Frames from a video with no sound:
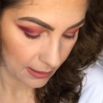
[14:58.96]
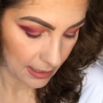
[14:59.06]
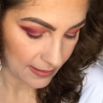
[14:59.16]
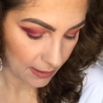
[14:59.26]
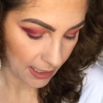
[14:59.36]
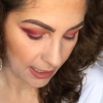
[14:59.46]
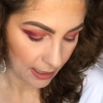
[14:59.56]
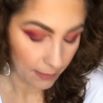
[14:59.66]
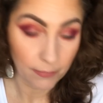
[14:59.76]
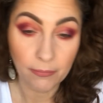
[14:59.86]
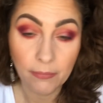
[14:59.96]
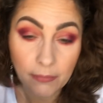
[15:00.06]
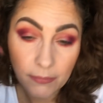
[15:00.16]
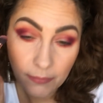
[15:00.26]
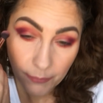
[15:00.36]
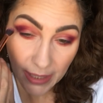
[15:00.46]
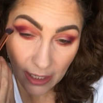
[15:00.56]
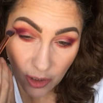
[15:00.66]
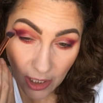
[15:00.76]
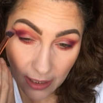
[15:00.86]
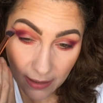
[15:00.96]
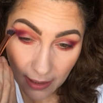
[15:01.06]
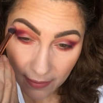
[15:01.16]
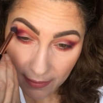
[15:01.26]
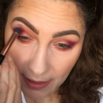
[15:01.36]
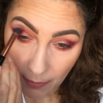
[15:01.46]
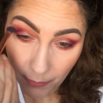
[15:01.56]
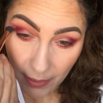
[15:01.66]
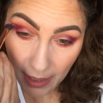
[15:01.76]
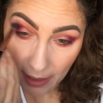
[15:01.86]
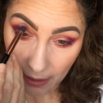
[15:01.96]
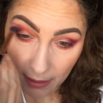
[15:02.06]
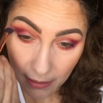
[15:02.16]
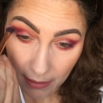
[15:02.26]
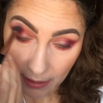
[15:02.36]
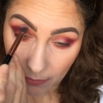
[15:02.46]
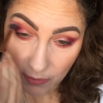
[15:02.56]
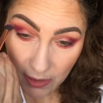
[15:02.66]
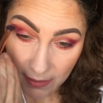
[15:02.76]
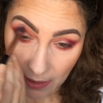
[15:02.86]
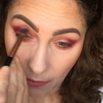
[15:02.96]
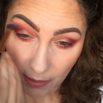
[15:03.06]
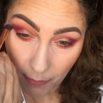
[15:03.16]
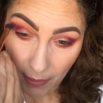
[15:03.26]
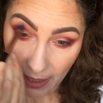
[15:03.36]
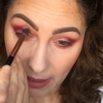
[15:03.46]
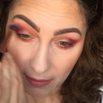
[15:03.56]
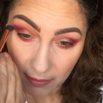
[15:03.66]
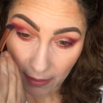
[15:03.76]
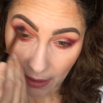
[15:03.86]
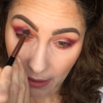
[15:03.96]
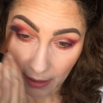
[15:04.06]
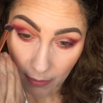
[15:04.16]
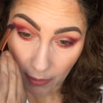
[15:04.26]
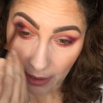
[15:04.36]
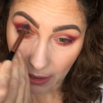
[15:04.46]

It's like a peachy dusky pink. I'm just going to blend that out a